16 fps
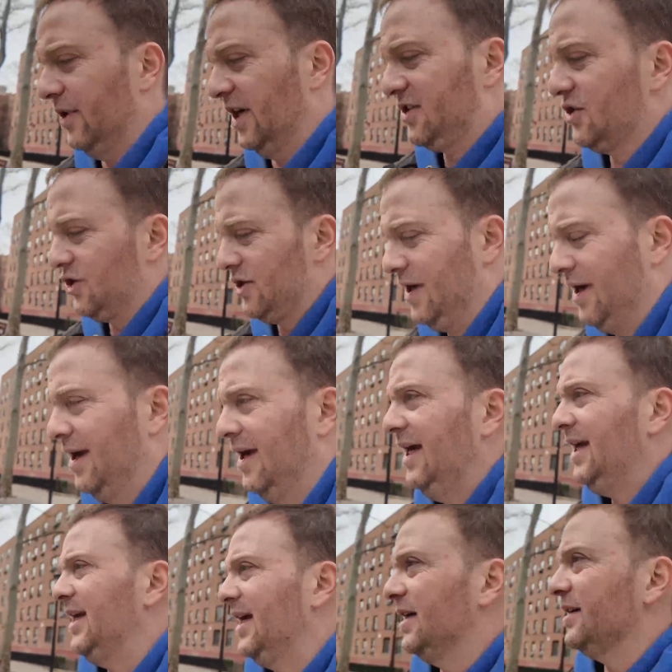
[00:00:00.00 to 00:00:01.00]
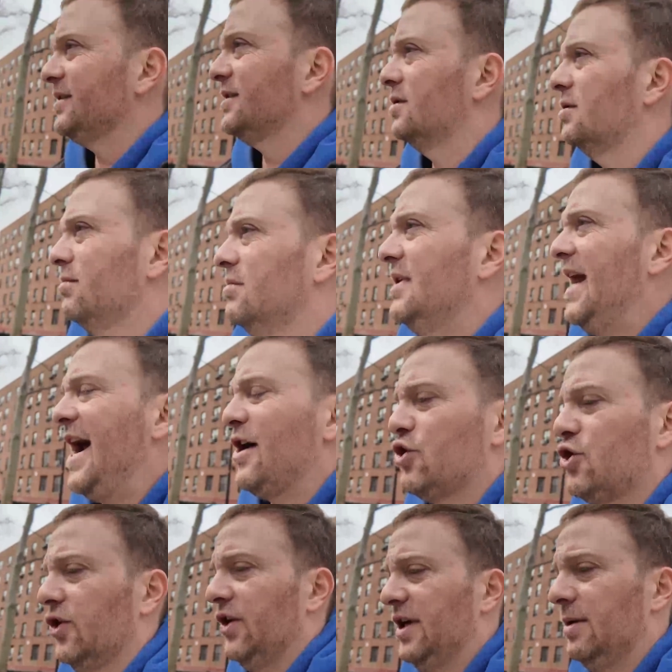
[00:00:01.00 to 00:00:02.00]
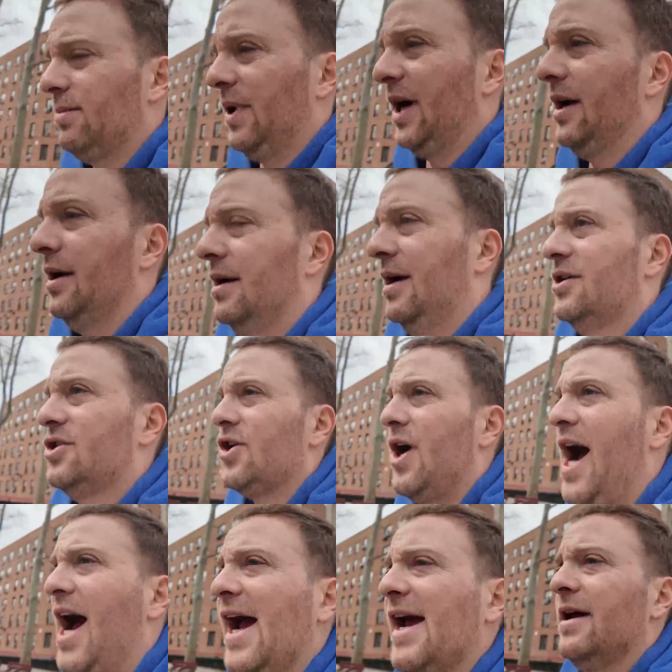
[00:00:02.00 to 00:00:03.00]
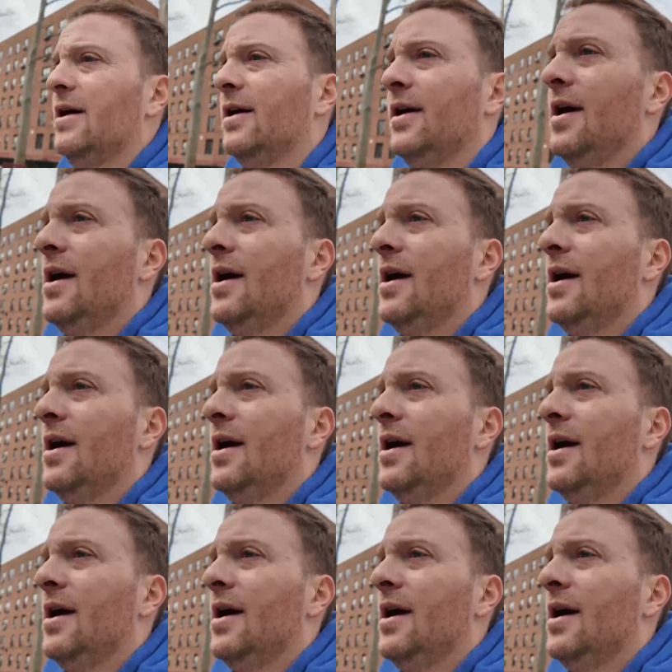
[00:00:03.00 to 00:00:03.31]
which it is naturally, but I try.